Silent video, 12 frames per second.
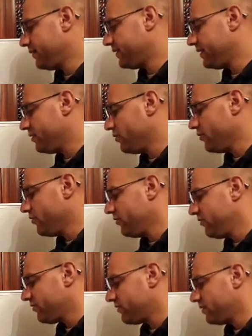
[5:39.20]
the
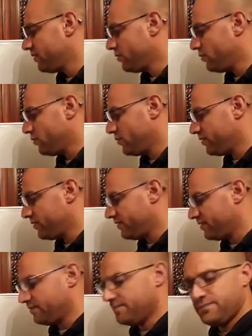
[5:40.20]
earth or
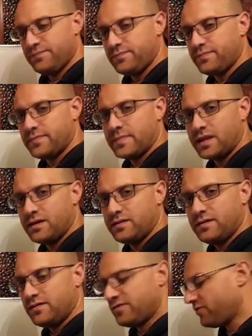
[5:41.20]
the
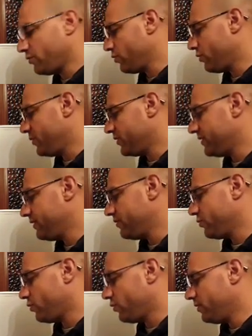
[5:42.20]
soil
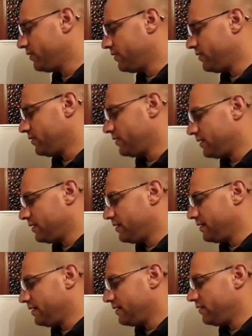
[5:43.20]
material
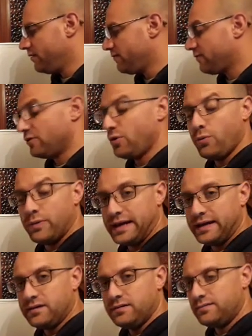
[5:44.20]

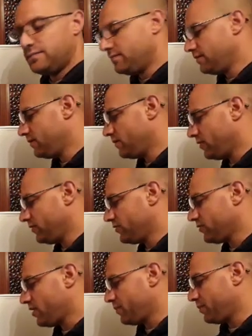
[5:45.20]
flowing on
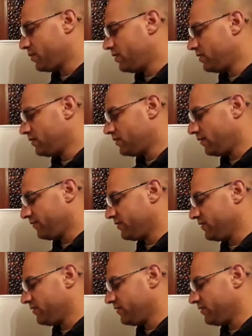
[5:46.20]
the top of the